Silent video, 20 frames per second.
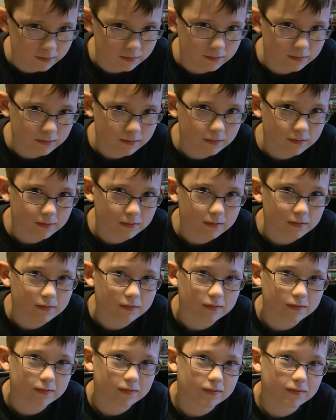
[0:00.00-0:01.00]

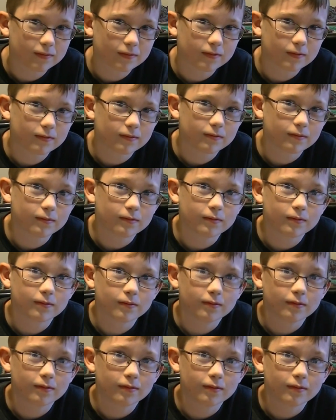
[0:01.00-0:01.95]
No one is speaking in this clip.